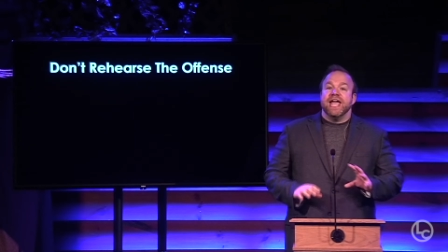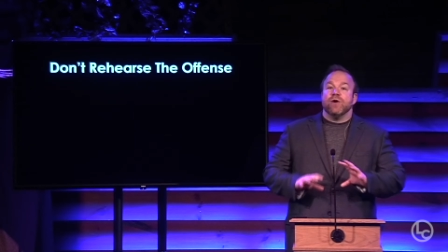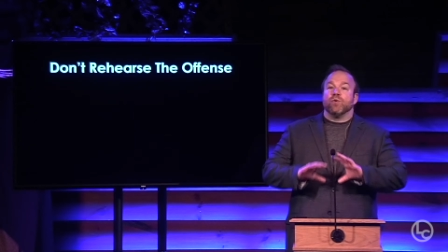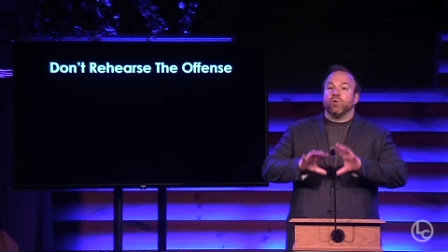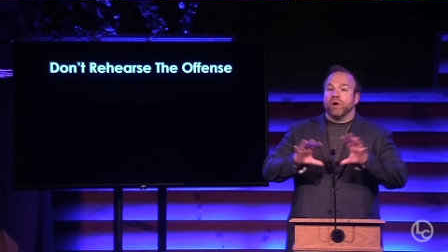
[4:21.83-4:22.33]
it
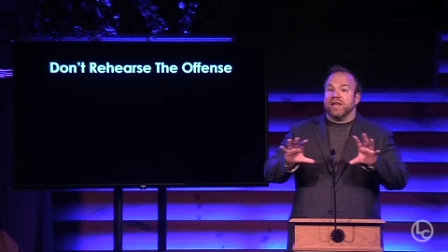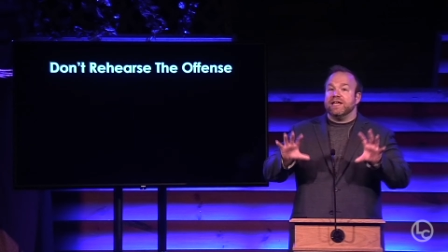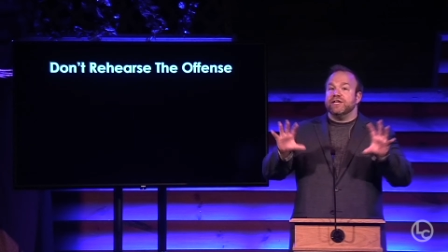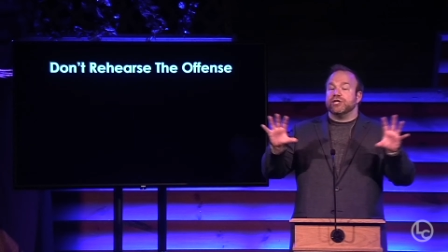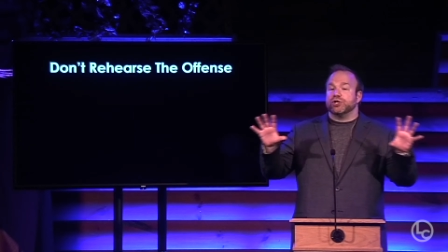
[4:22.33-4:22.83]
really
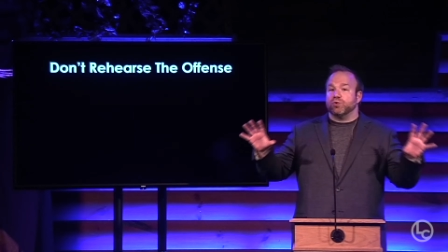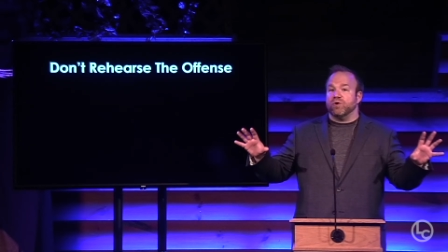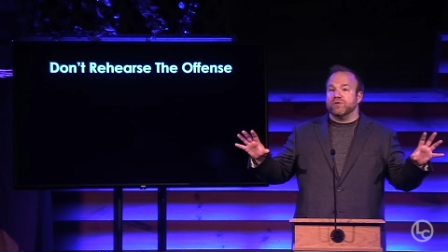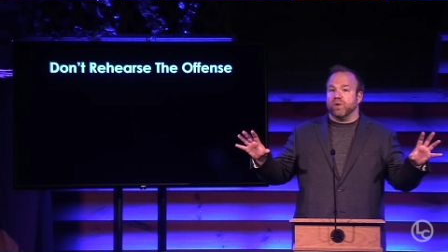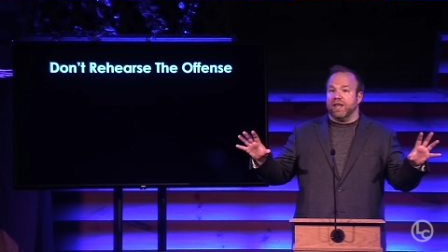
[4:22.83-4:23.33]

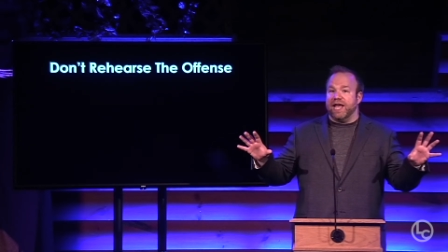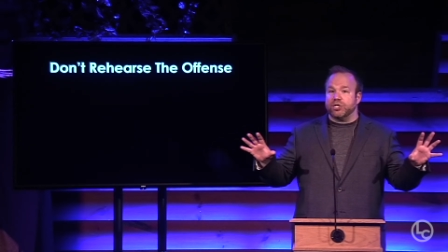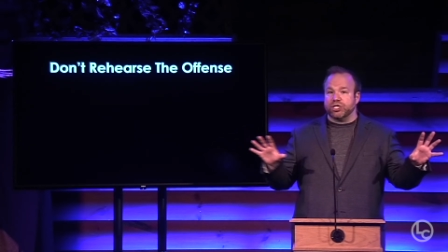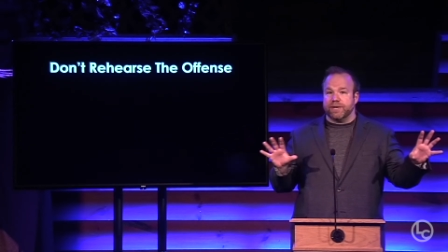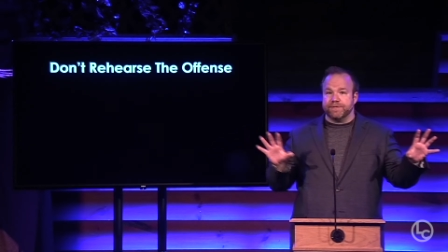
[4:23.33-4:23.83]
destroys
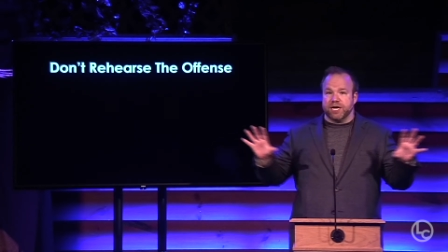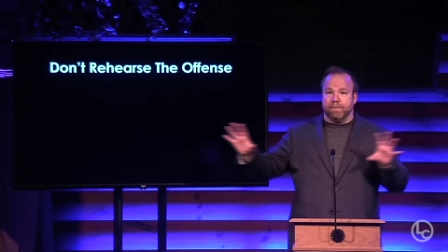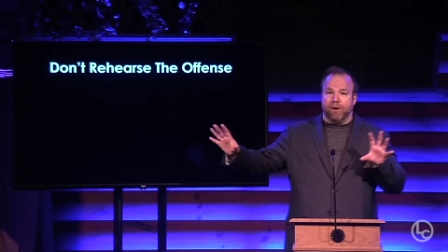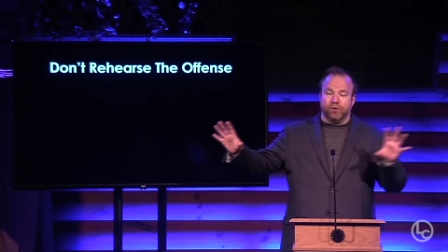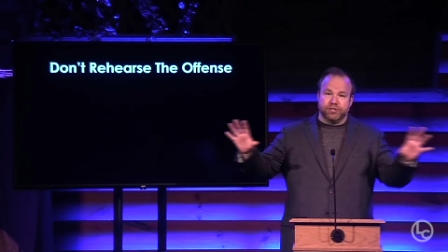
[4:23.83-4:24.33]
relationships in a
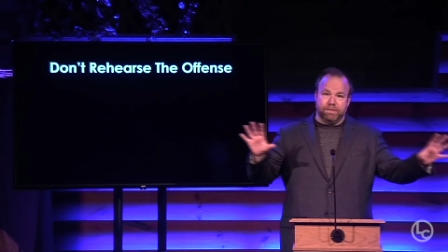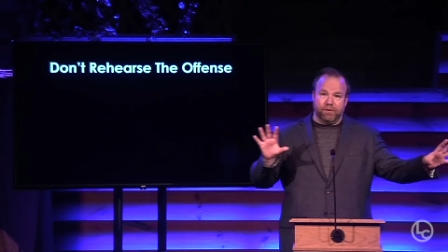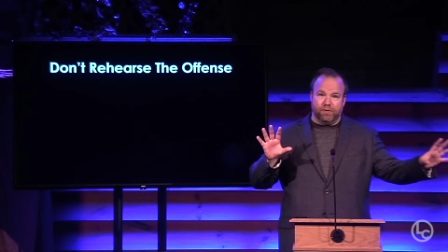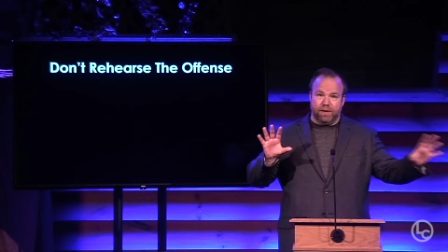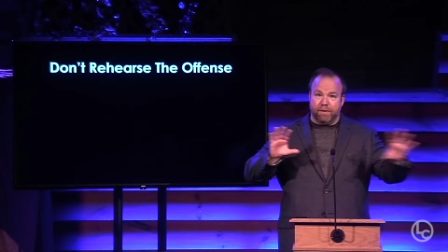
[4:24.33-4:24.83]

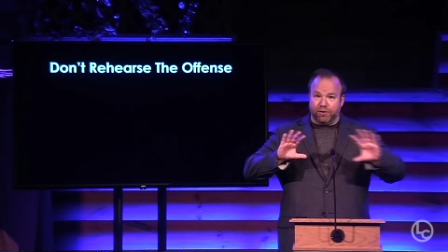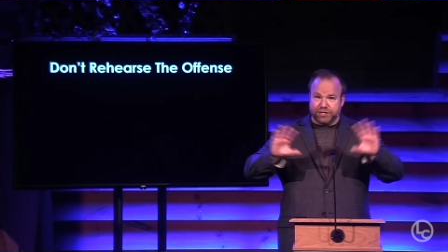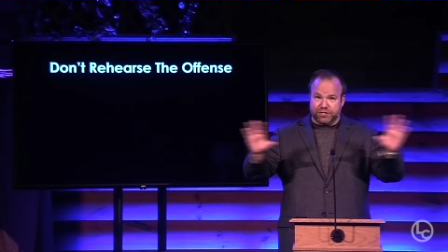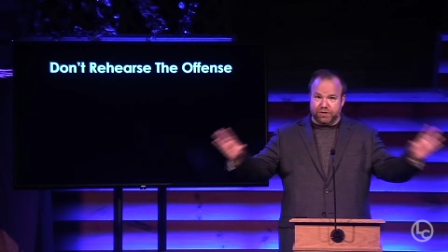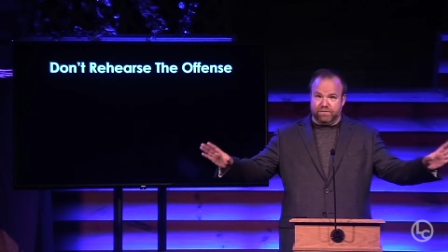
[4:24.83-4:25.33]
multiple a
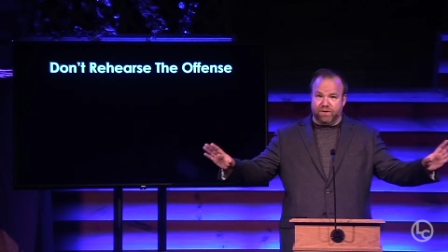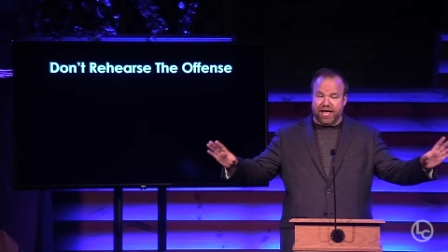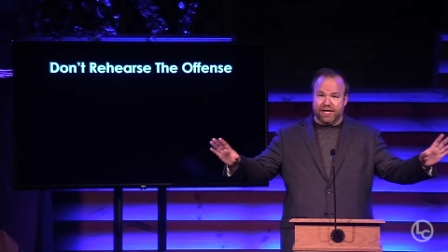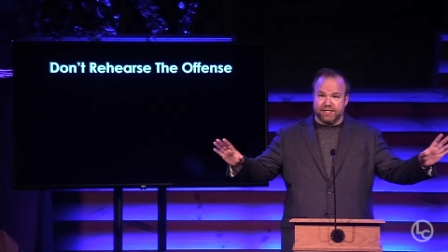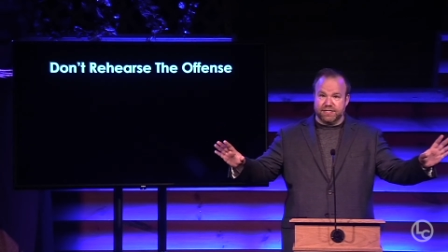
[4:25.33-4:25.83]
multitude of
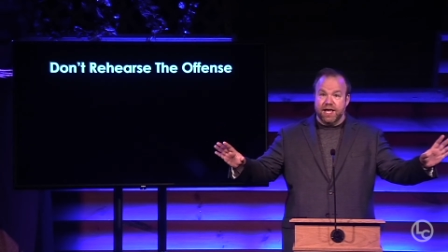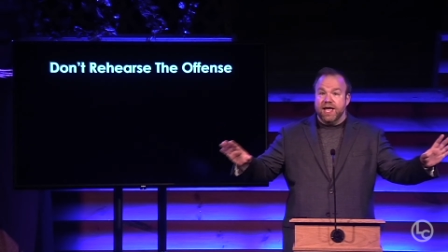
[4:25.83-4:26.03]
ways.